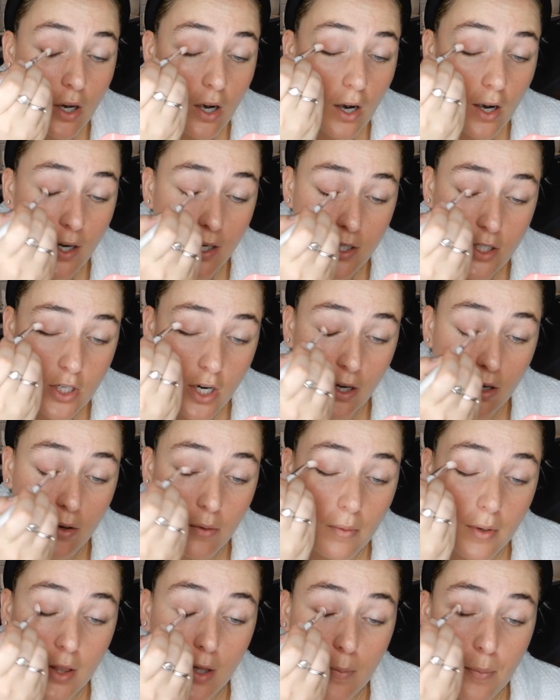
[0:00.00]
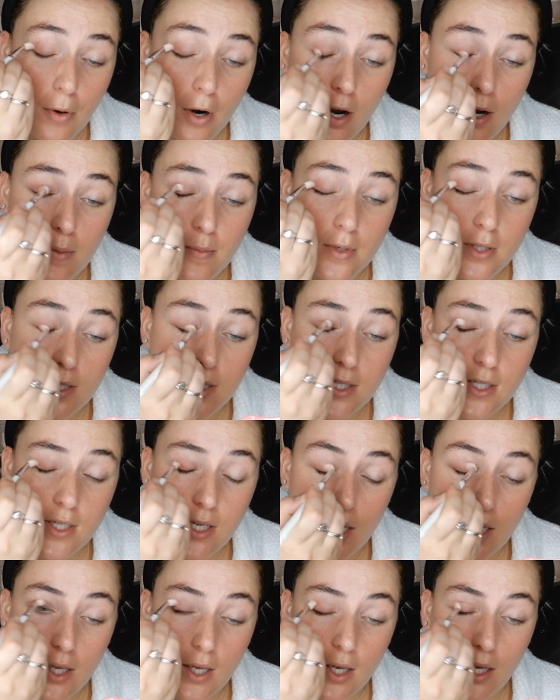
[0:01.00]
eyeshadow when the primer's
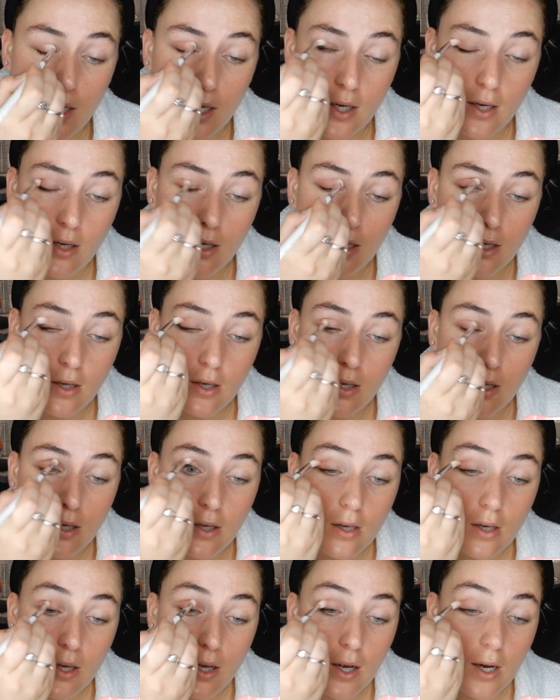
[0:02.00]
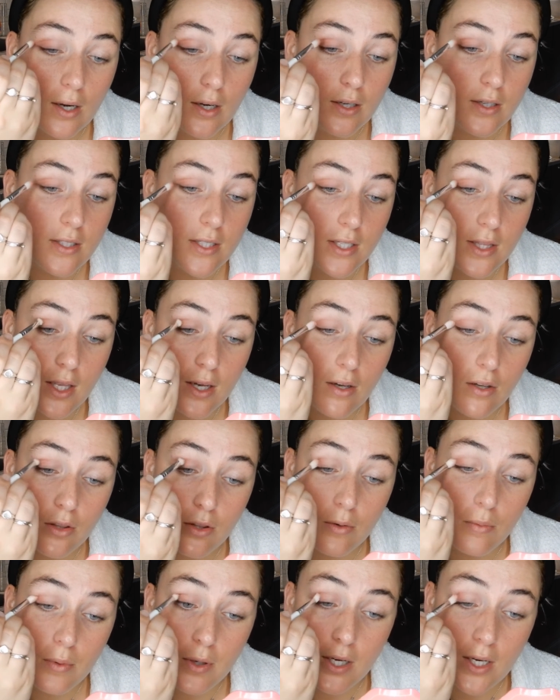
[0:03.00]
sticky, and I did that on
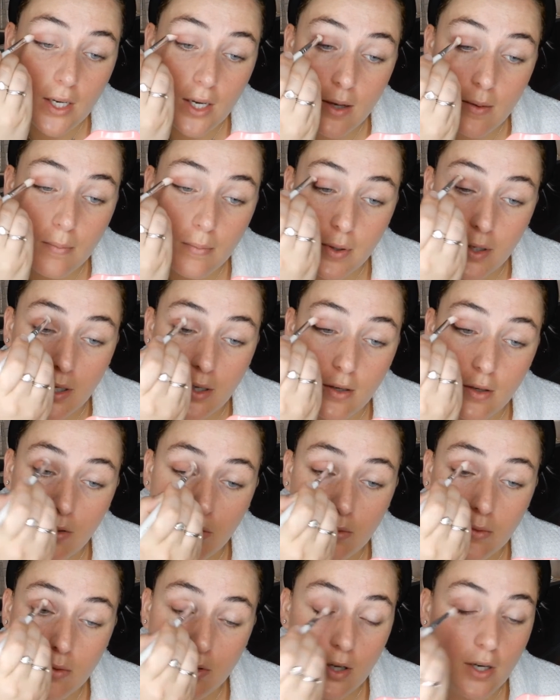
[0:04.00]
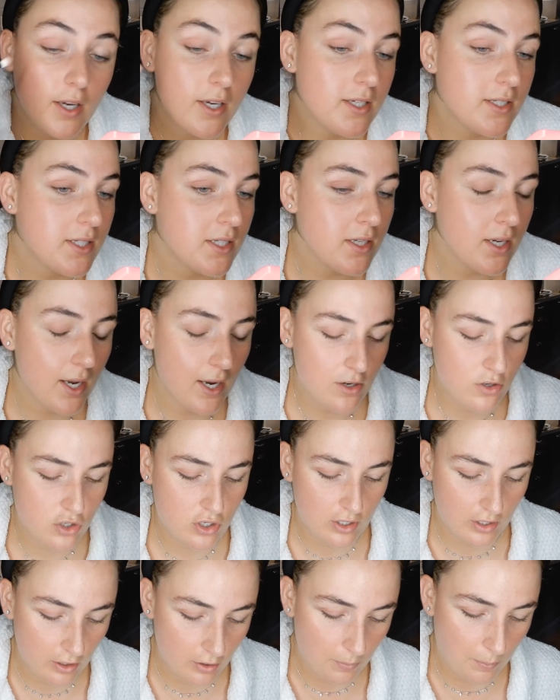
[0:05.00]
the weekend, but it didn't
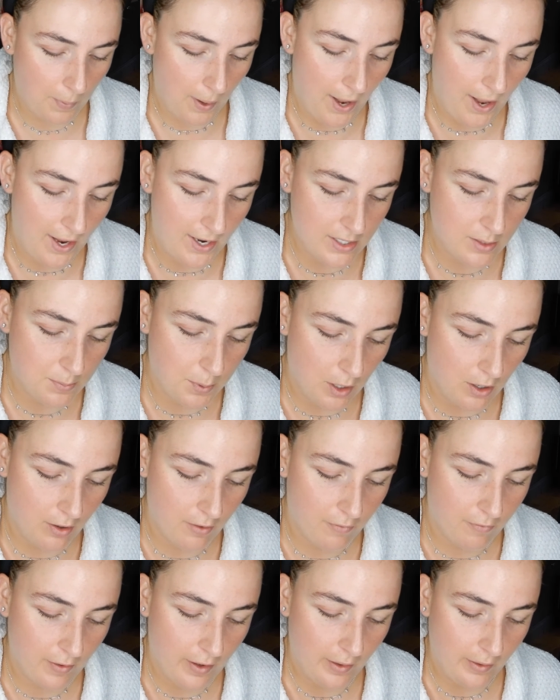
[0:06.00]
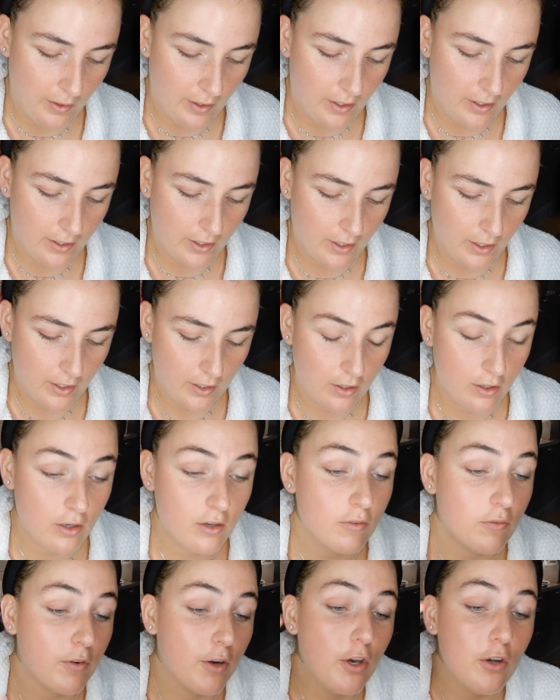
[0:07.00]
actually look bad, but I felt like it could
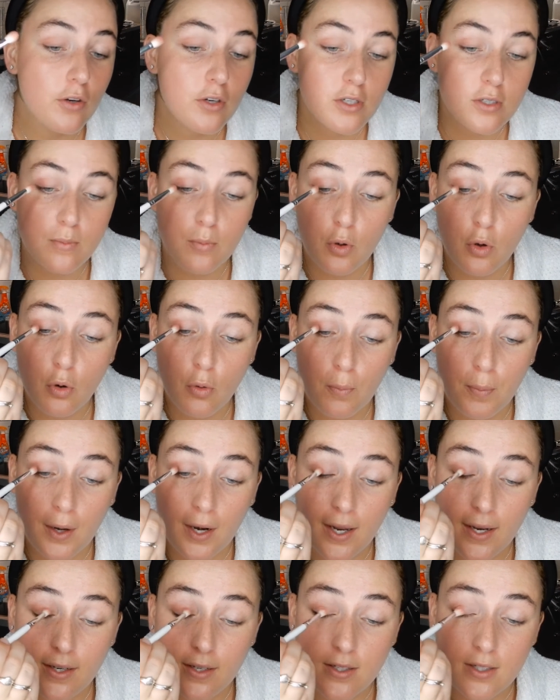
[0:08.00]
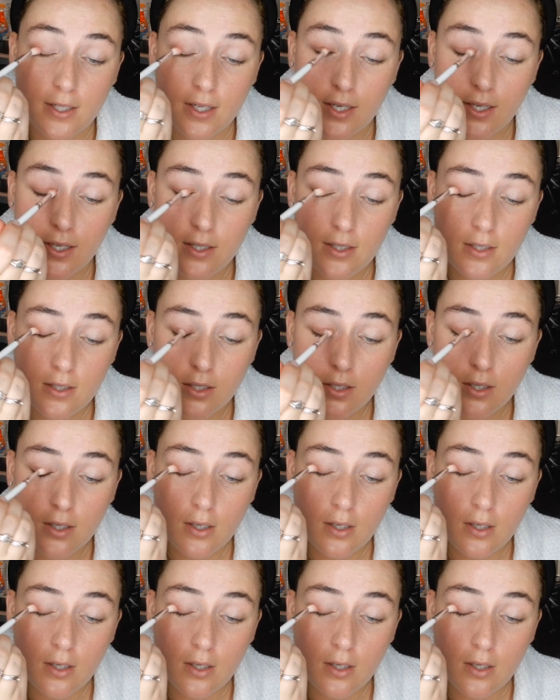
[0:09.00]
have looked more blended,